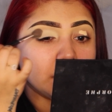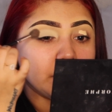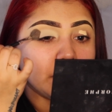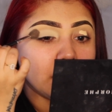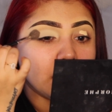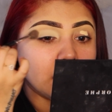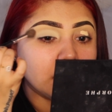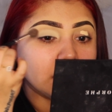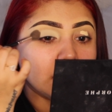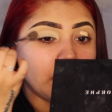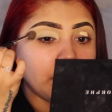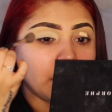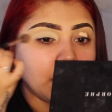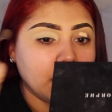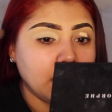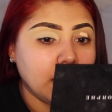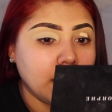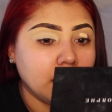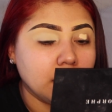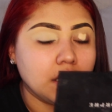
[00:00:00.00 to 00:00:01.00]
because I'm
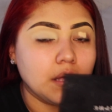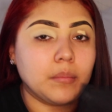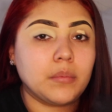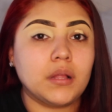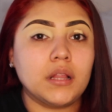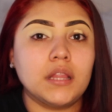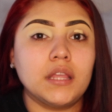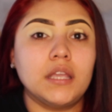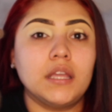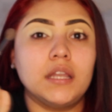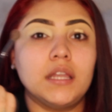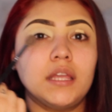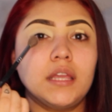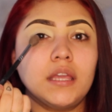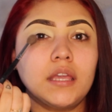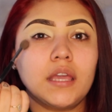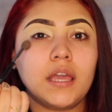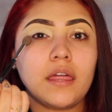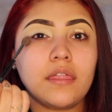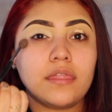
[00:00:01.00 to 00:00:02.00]
gonna end up
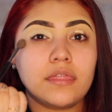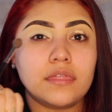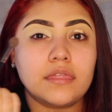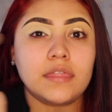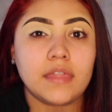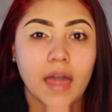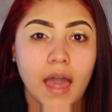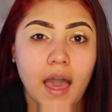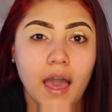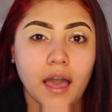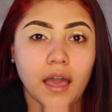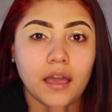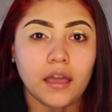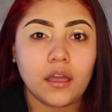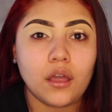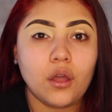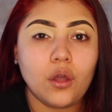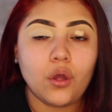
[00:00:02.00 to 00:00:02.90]
cleaning that